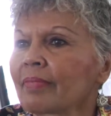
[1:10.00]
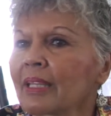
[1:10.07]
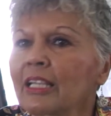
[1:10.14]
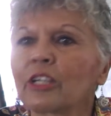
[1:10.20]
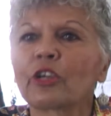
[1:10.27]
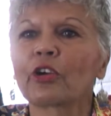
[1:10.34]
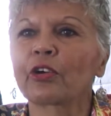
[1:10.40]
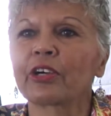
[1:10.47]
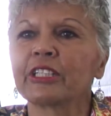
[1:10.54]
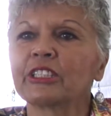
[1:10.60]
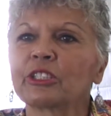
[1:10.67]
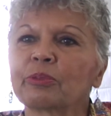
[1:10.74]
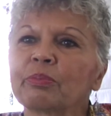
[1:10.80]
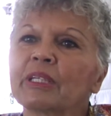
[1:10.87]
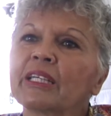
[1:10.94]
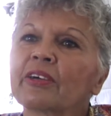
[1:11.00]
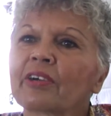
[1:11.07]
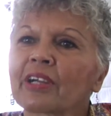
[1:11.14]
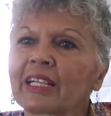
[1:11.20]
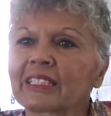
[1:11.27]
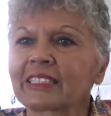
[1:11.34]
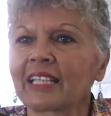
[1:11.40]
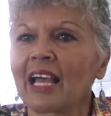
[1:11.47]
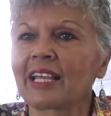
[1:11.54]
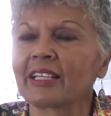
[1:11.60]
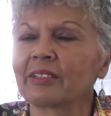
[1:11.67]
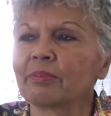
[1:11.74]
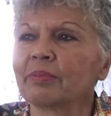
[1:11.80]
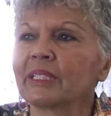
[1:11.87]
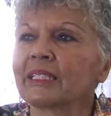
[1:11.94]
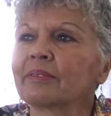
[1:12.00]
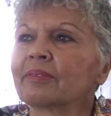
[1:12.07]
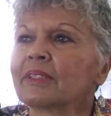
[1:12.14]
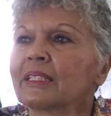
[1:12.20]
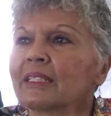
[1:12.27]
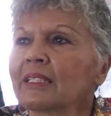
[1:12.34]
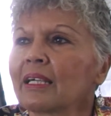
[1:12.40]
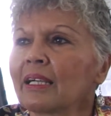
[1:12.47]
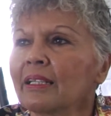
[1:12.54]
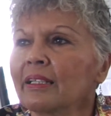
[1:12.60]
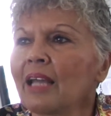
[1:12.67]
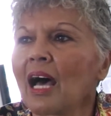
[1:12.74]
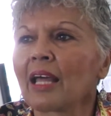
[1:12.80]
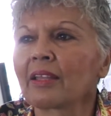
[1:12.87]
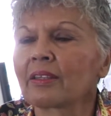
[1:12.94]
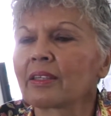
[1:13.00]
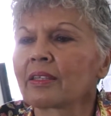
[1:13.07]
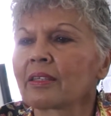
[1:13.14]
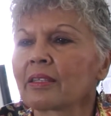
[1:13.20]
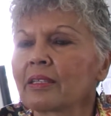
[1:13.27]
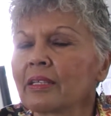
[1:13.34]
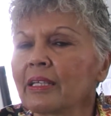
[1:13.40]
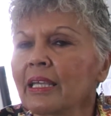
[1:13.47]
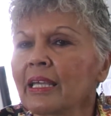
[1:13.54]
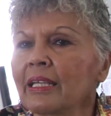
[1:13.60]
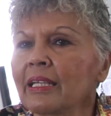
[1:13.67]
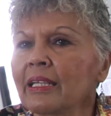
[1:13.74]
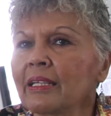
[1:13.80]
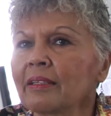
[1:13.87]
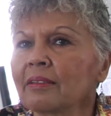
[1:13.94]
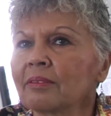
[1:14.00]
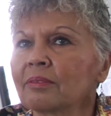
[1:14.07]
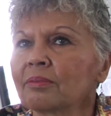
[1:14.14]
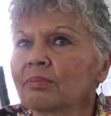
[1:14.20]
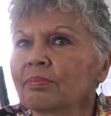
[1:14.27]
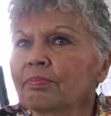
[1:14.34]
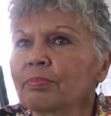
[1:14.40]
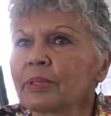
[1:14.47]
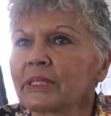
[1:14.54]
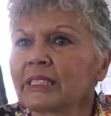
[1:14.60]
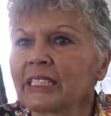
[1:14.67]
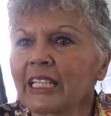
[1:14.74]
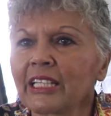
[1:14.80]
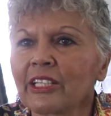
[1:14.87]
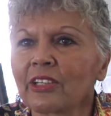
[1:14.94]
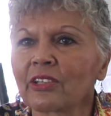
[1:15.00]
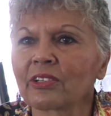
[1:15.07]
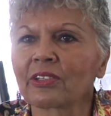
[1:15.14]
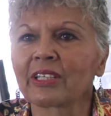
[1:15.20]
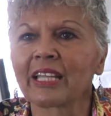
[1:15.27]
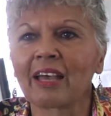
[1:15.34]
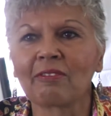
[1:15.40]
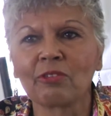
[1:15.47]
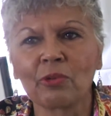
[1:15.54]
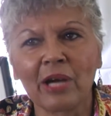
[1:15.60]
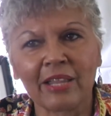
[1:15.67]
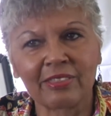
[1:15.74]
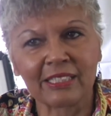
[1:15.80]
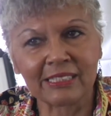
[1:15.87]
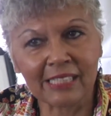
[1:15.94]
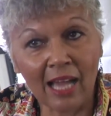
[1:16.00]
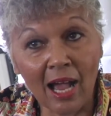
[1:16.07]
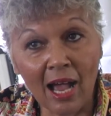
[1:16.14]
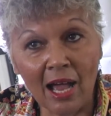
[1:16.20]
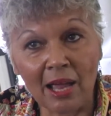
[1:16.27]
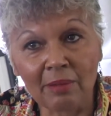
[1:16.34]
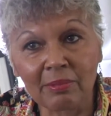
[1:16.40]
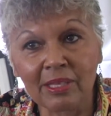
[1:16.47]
encouraged me or excited me, not to any particular level at the time.